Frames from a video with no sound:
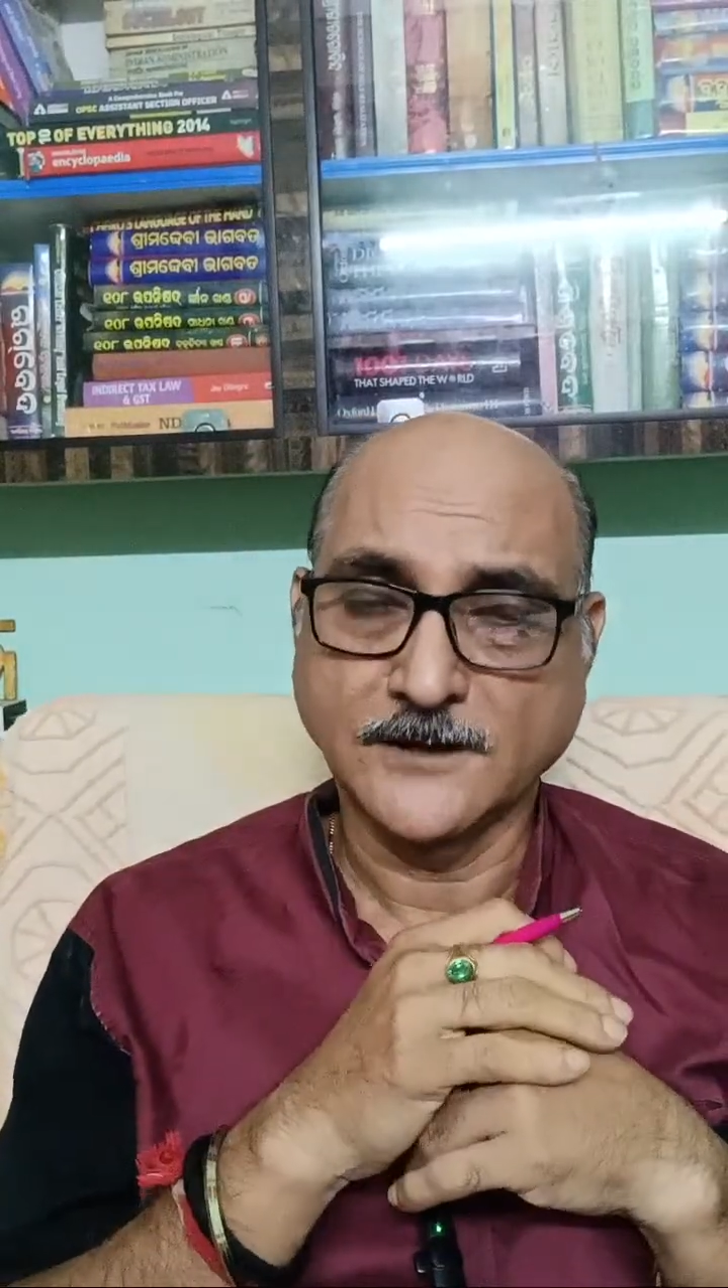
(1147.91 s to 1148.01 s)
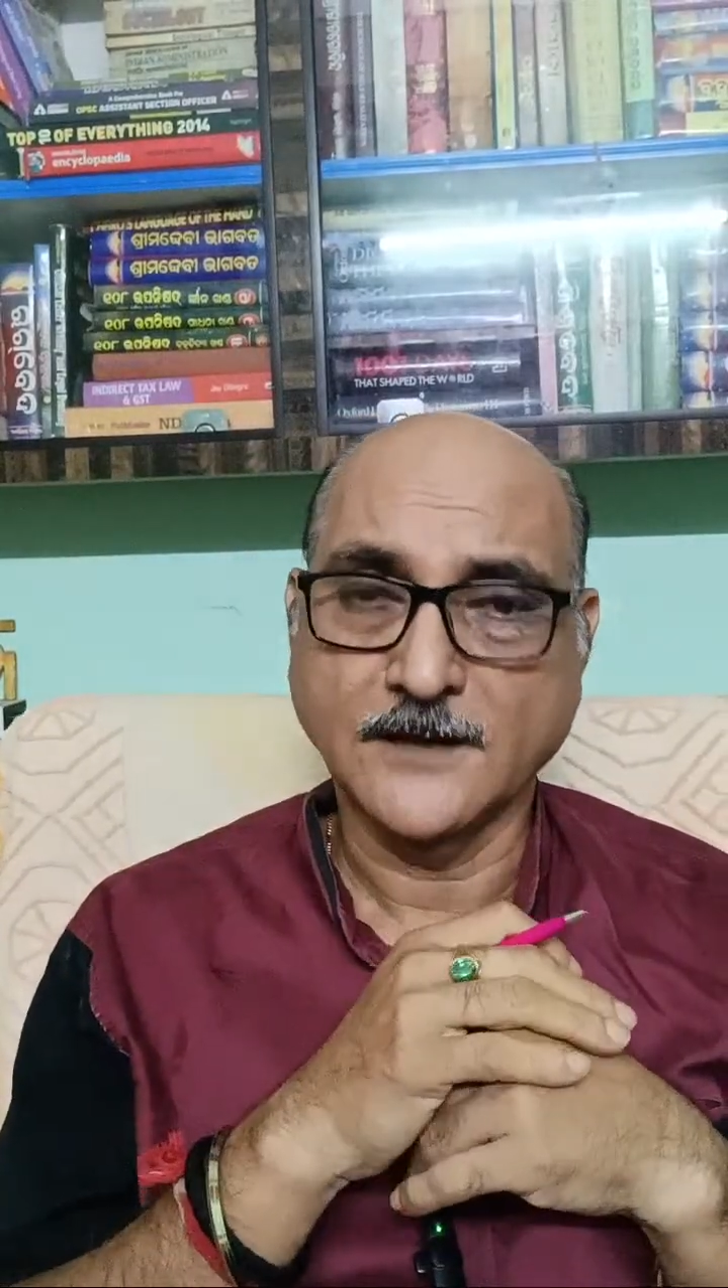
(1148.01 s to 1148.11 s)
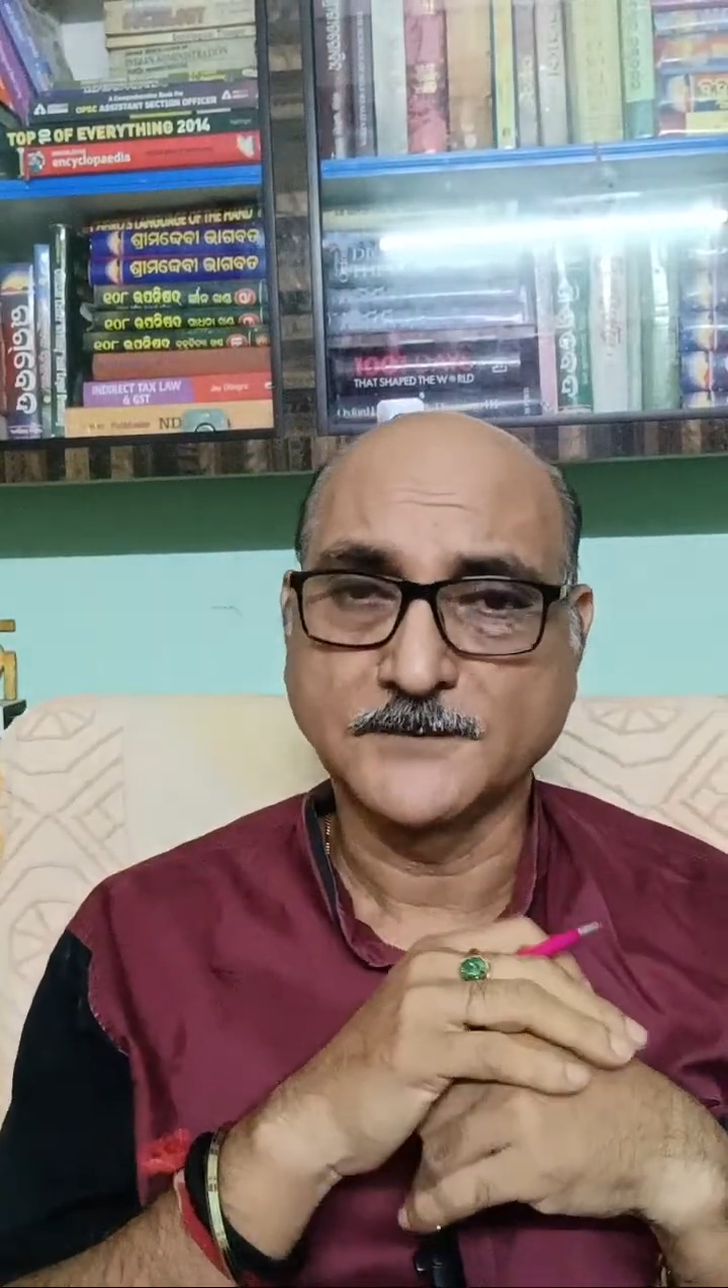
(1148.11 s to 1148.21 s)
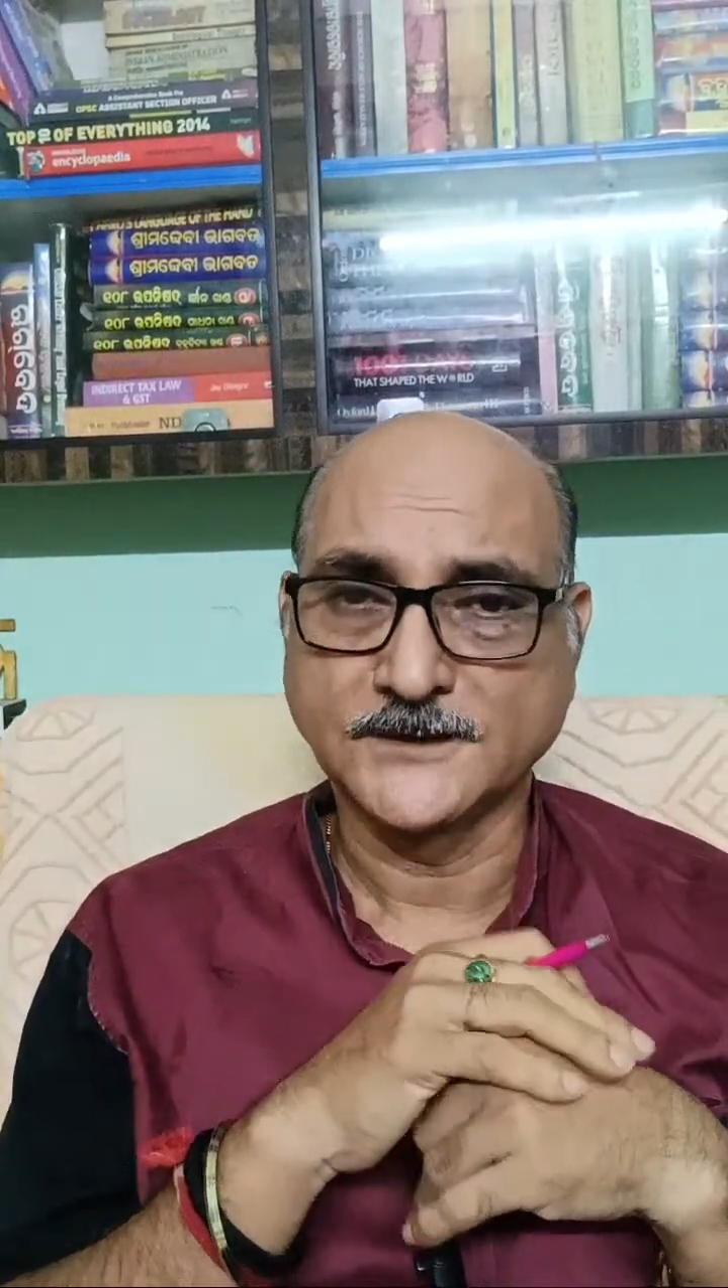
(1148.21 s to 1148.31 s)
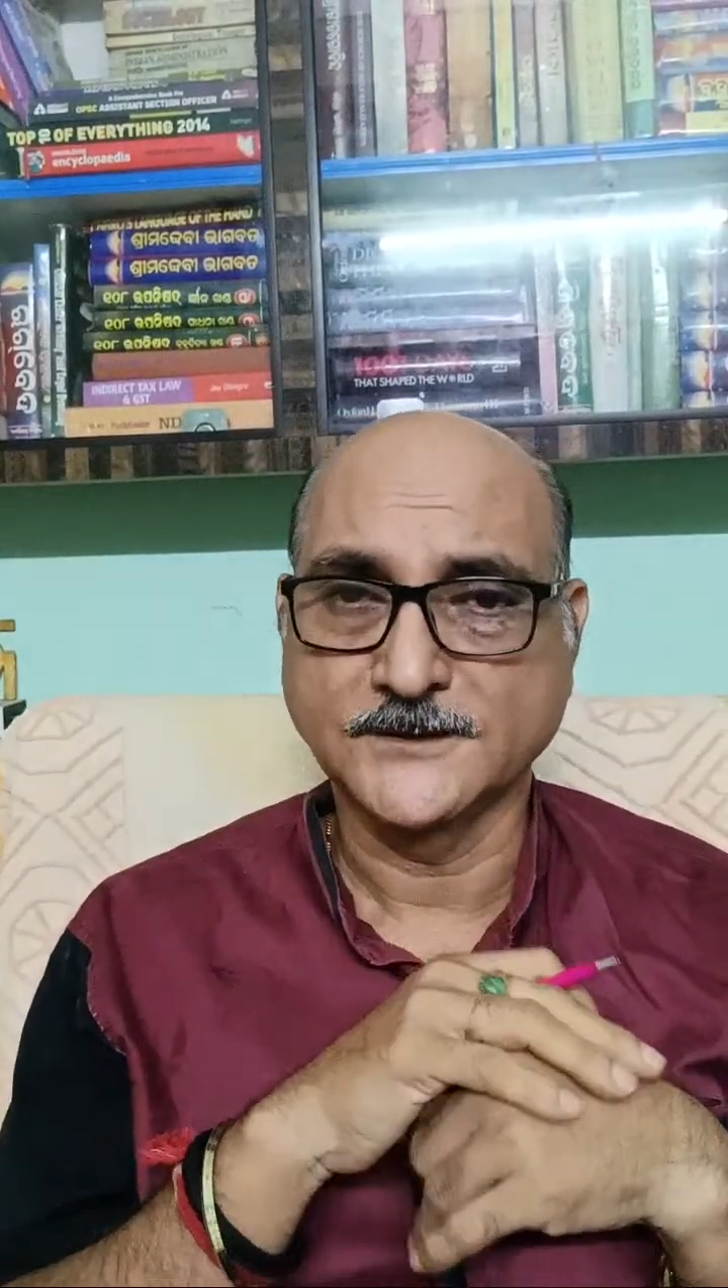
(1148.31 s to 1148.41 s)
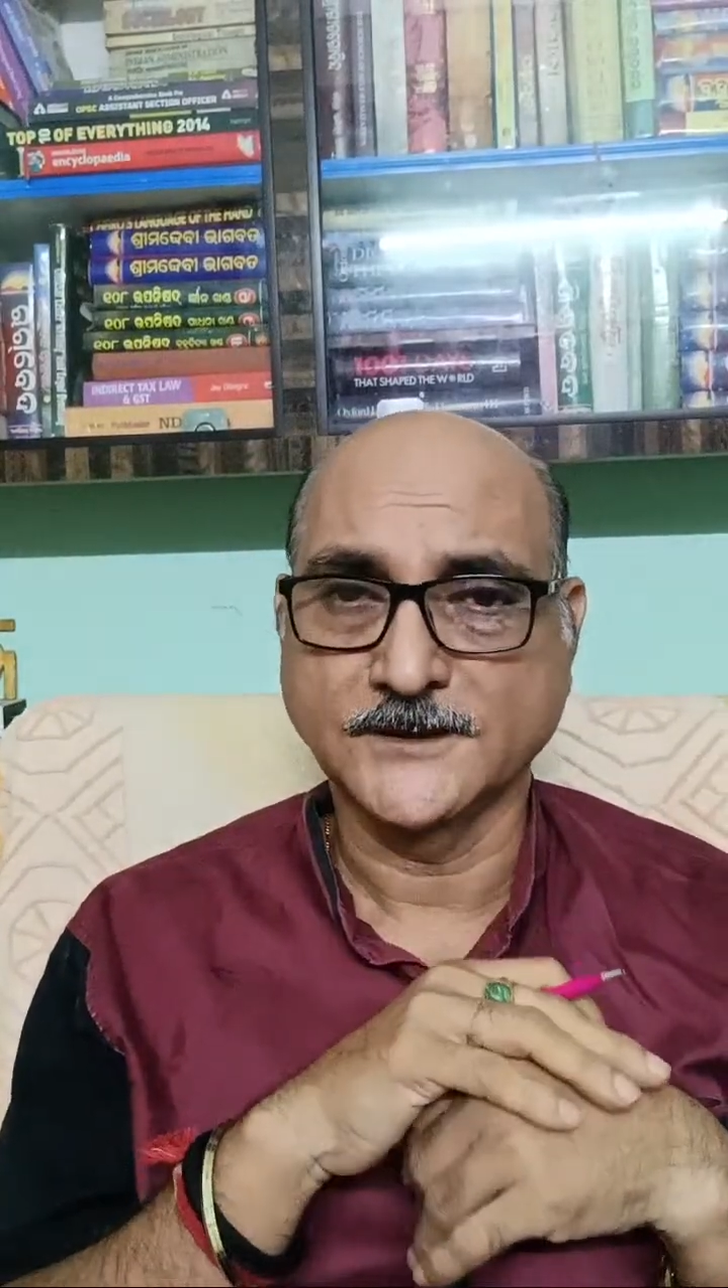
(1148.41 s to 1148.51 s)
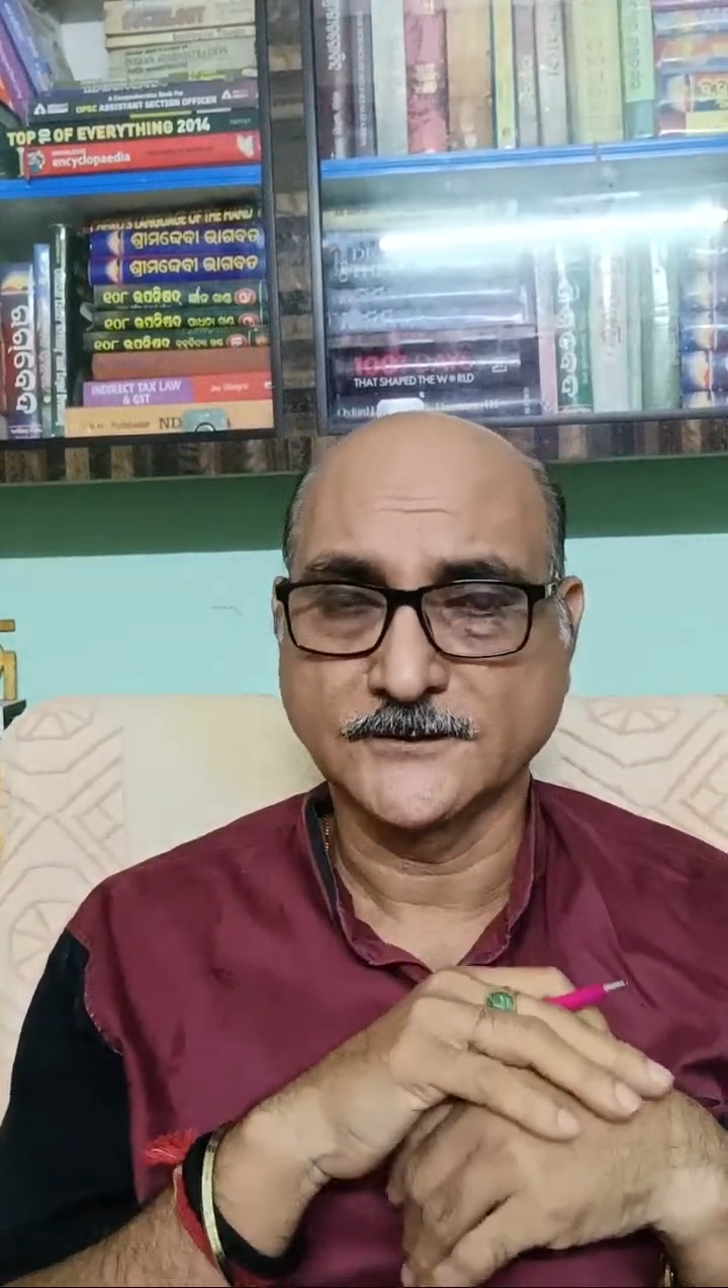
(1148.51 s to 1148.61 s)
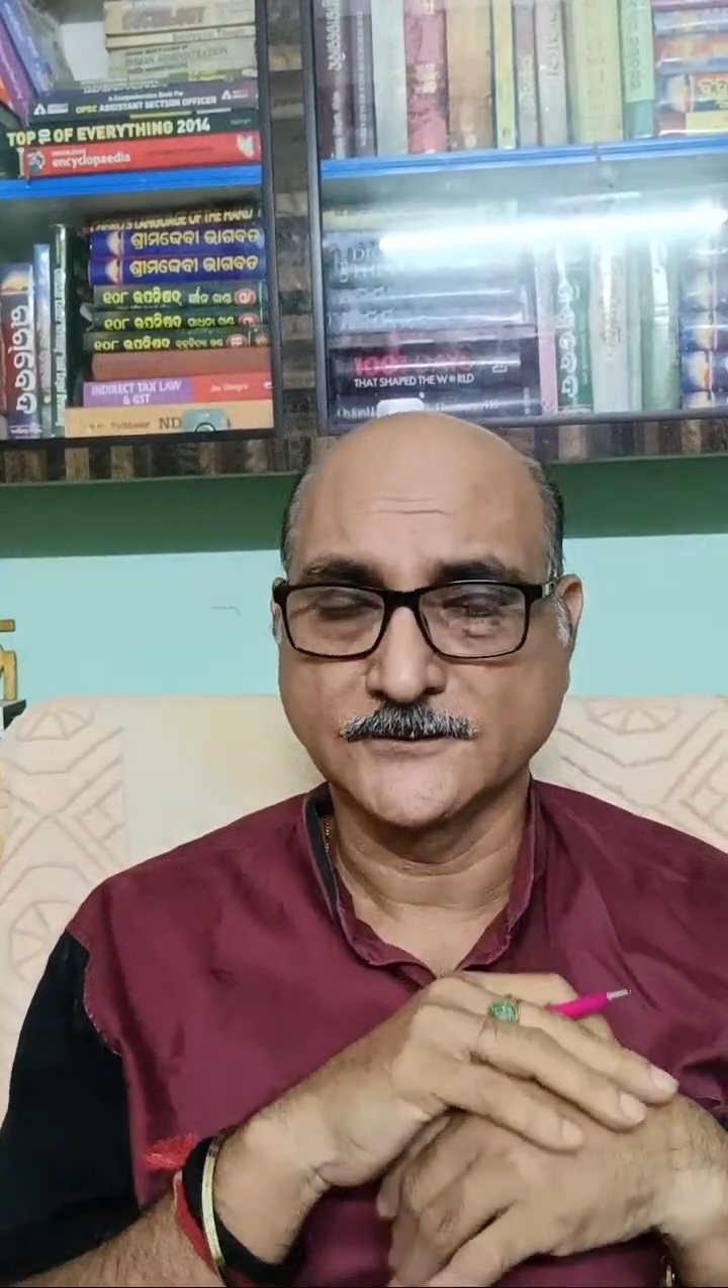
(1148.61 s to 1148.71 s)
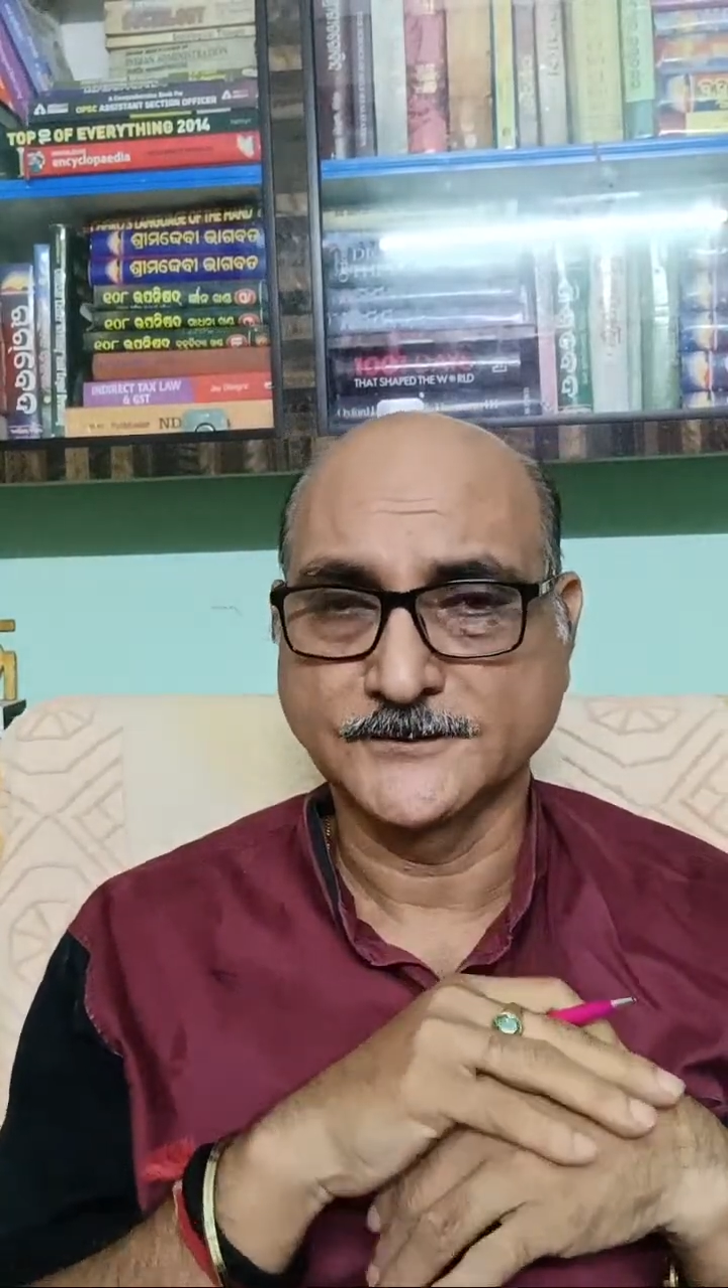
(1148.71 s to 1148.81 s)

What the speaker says: happened there.